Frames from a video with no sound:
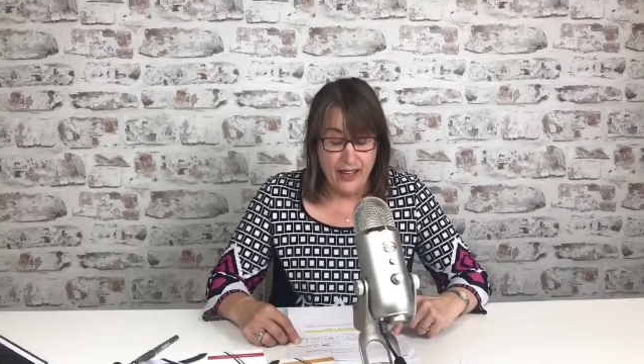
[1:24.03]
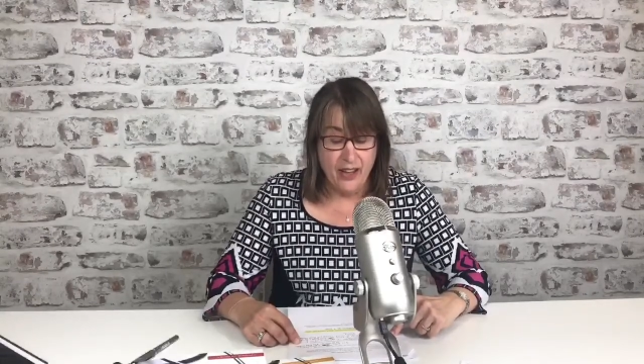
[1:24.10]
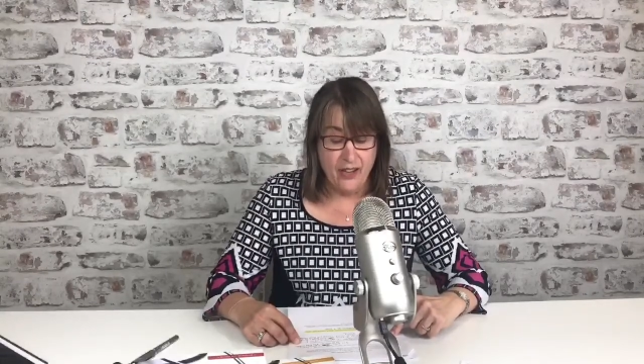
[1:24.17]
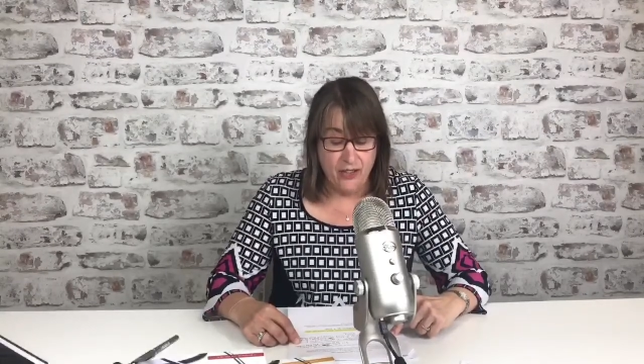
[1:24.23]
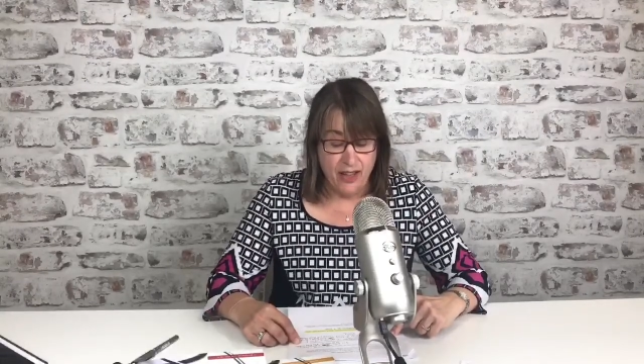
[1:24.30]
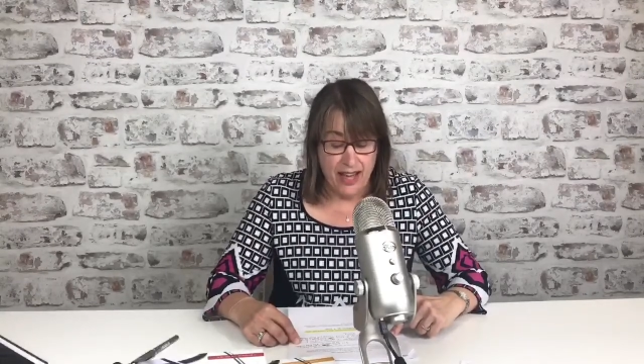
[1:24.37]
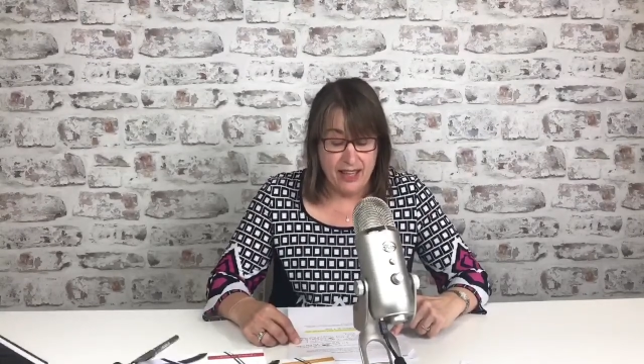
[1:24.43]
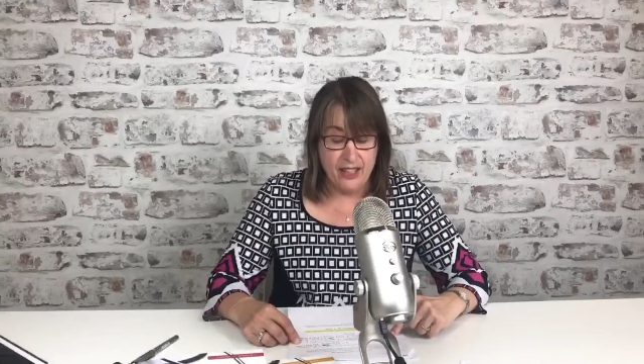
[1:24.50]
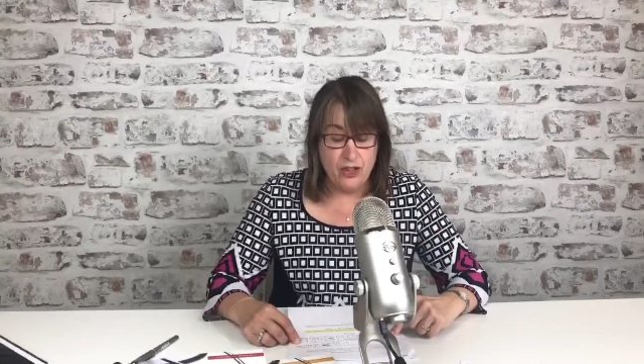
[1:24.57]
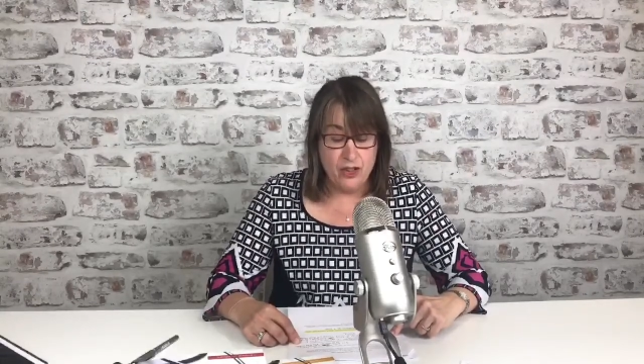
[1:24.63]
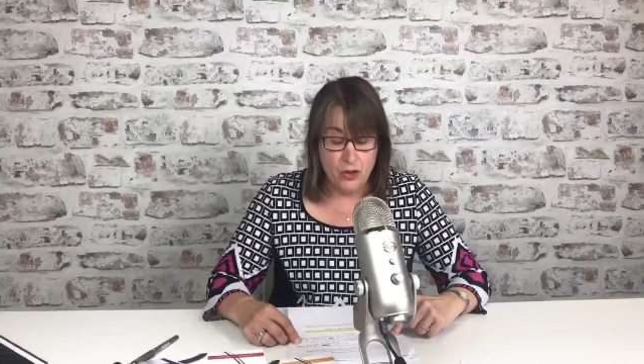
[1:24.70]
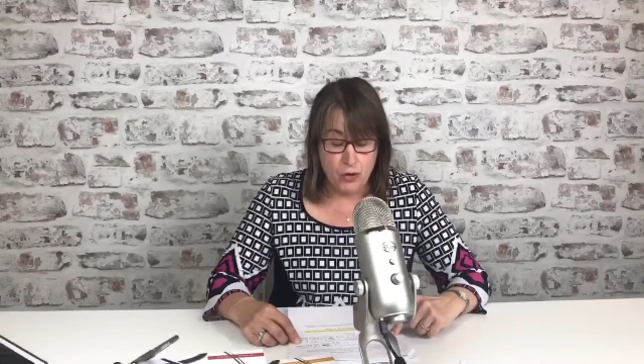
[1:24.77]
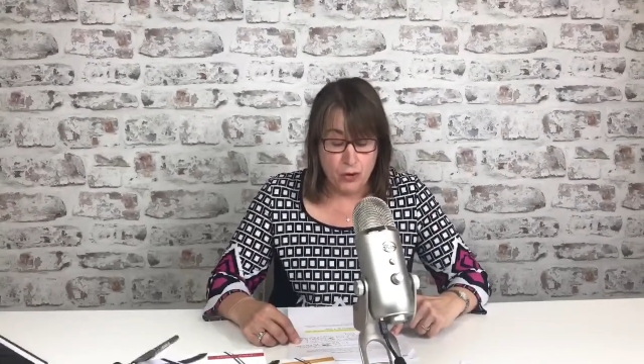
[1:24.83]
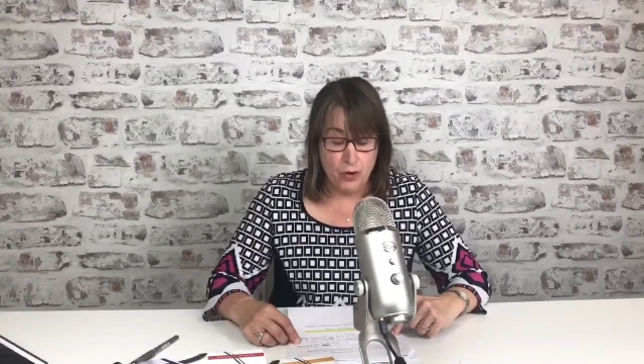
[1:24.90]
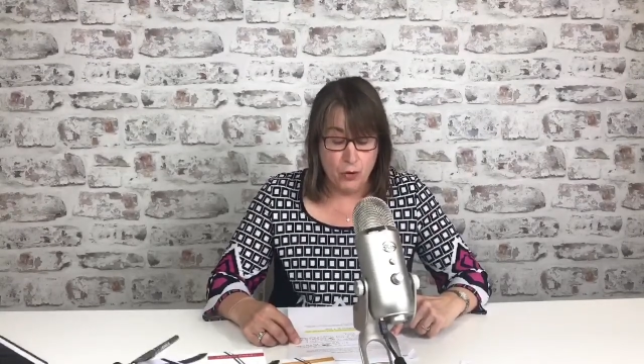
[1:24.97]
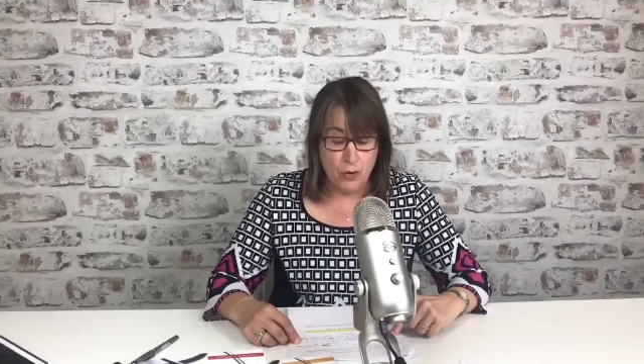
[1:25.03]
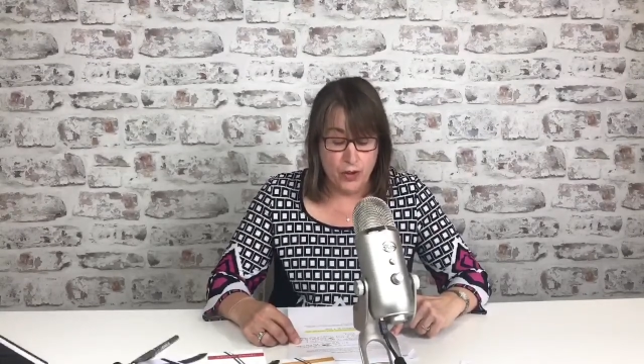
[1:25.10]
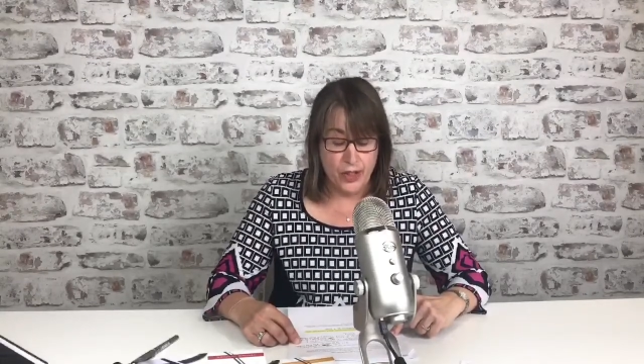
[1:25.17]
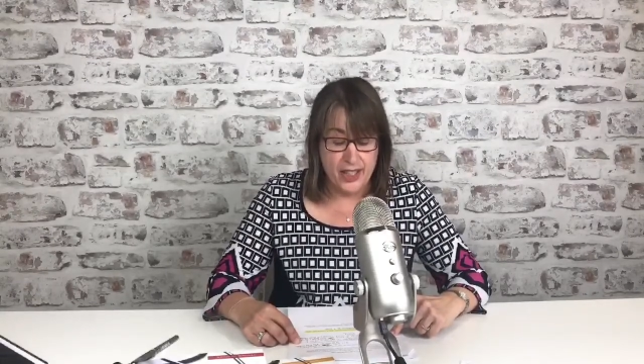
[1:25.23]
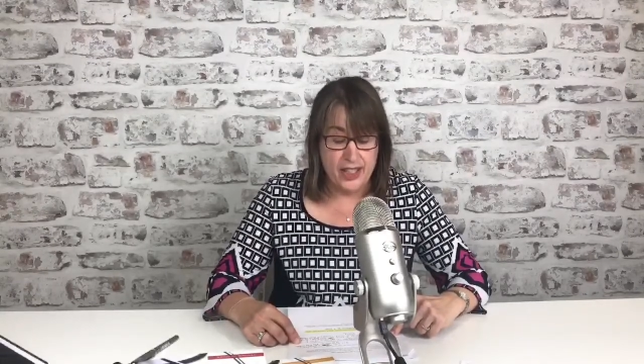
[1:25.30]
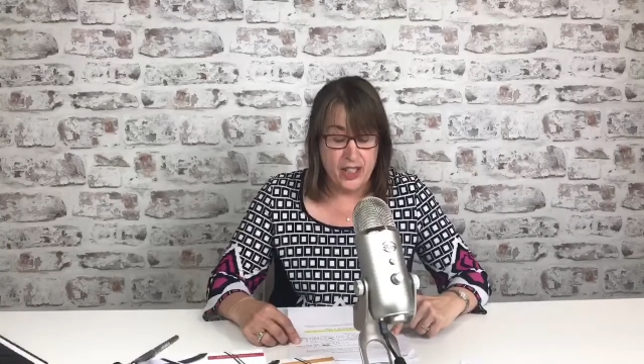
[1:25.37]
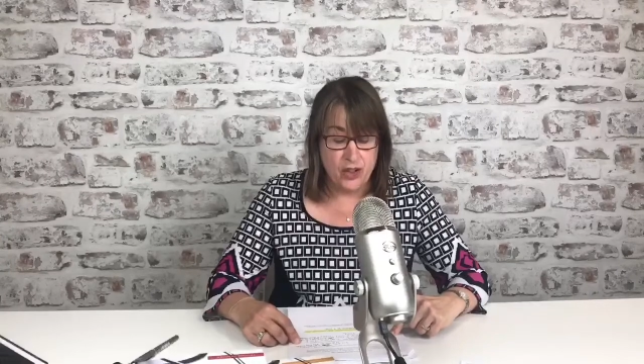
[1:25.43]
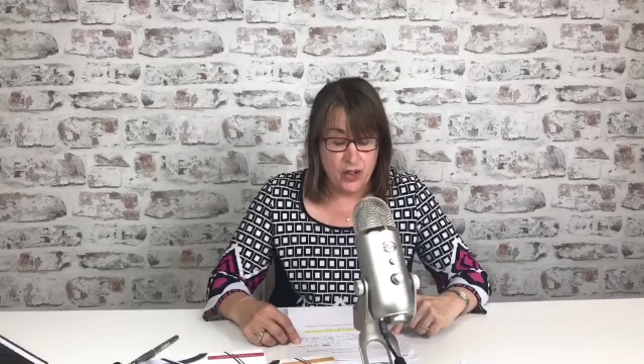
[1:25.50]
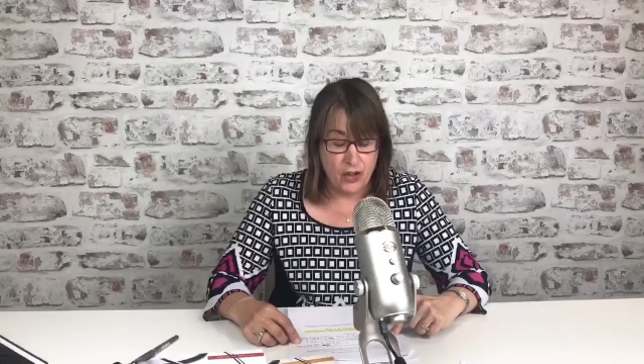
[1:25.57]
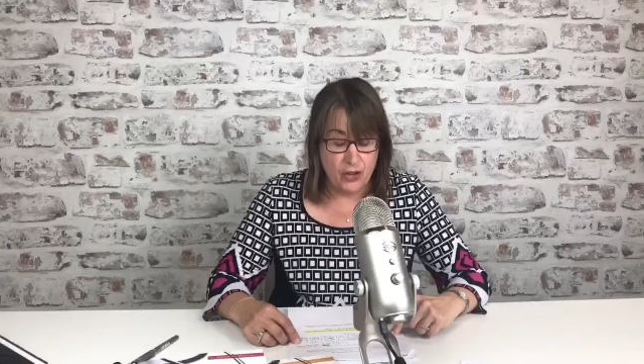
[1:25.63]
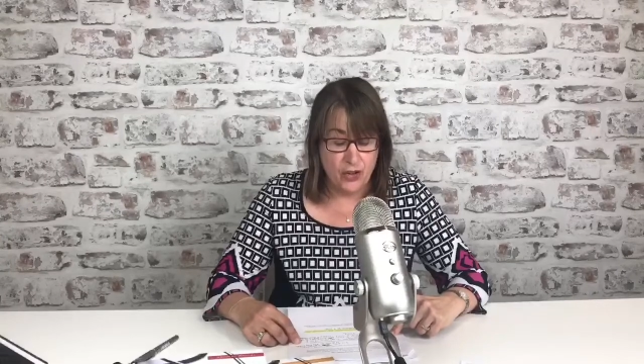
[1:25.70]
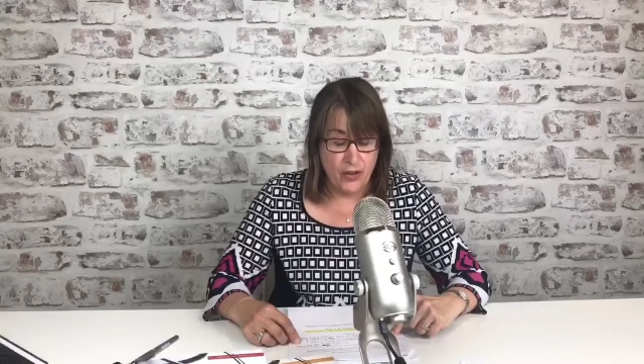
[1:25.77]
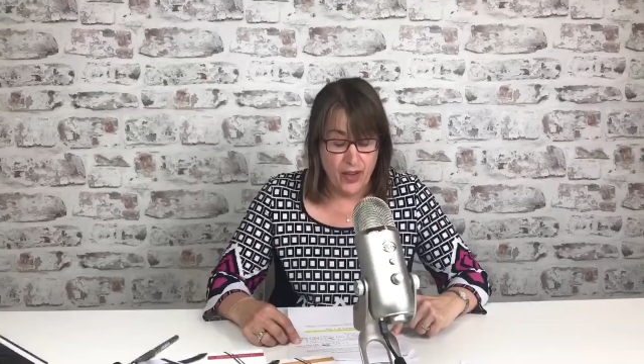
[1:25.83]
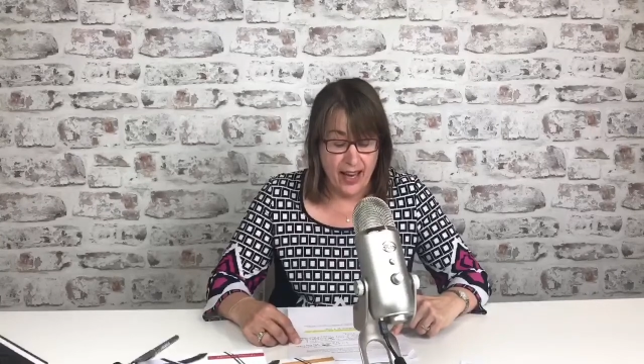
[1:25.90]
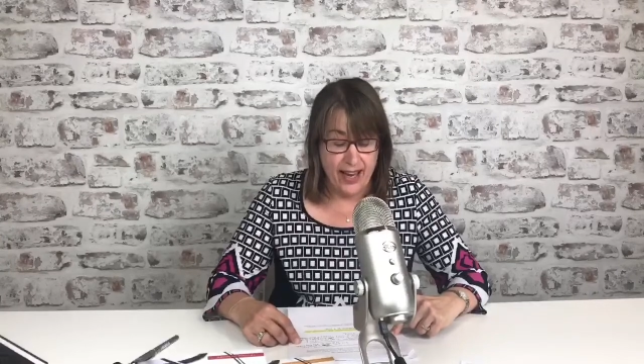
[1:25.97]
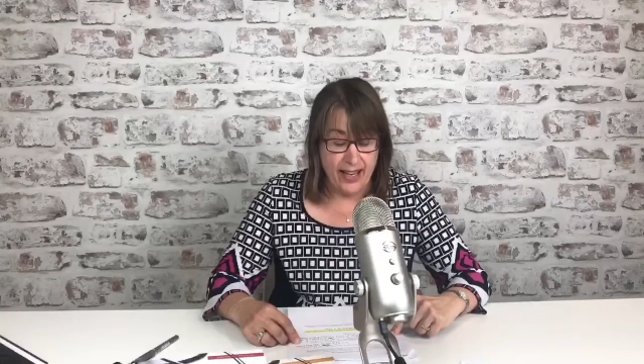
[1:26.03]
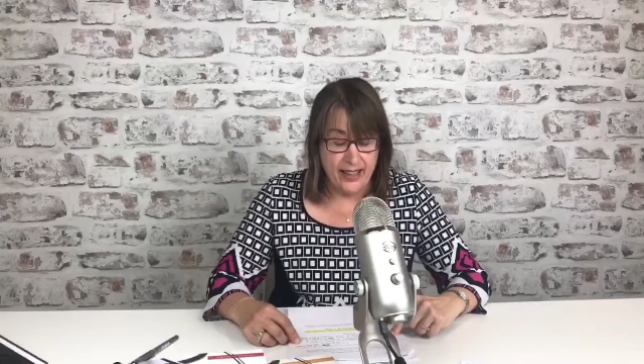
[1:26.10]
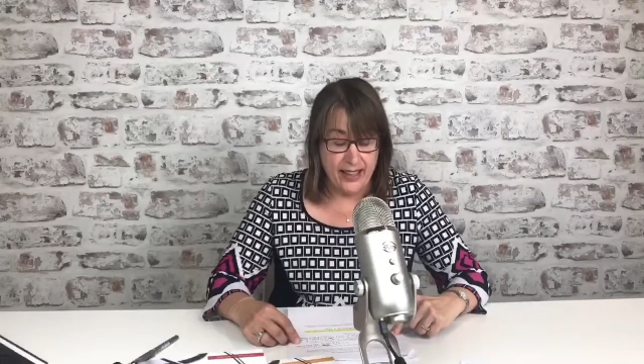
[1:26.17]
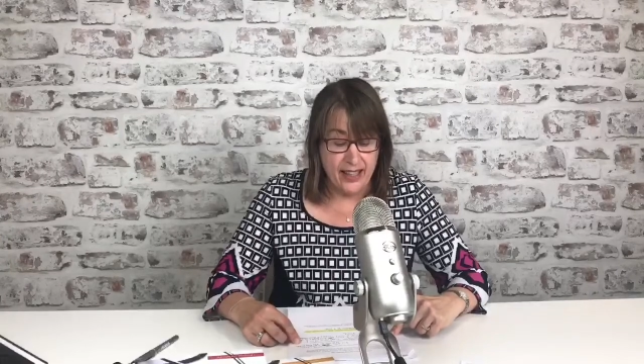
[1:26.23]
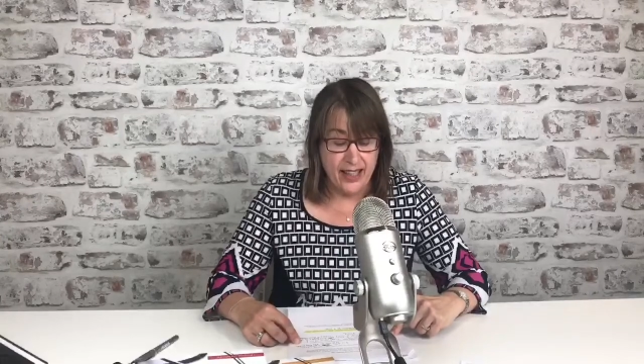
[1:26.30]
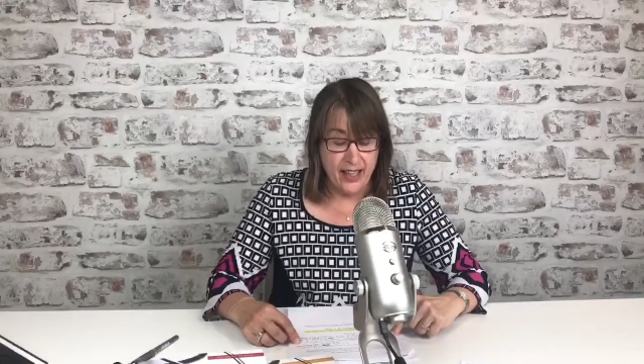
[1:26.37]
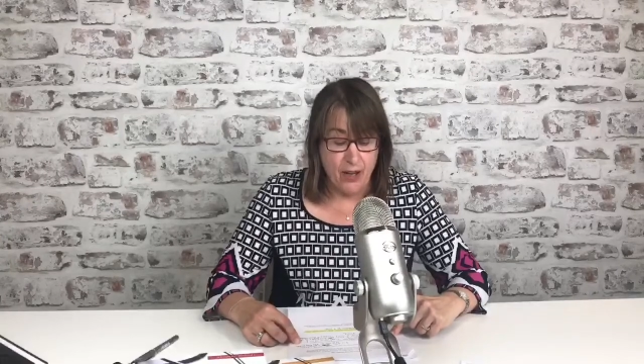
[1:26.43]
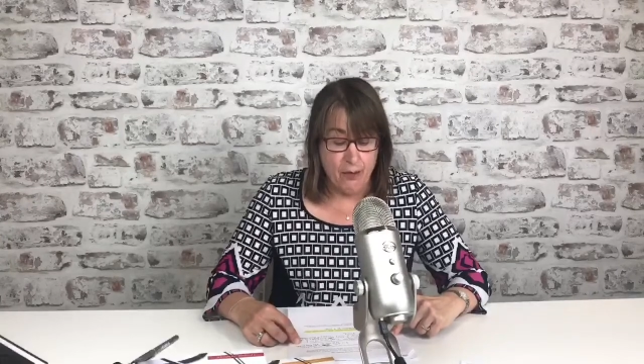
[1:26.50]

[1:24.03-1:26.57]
That is true. We're going to circle that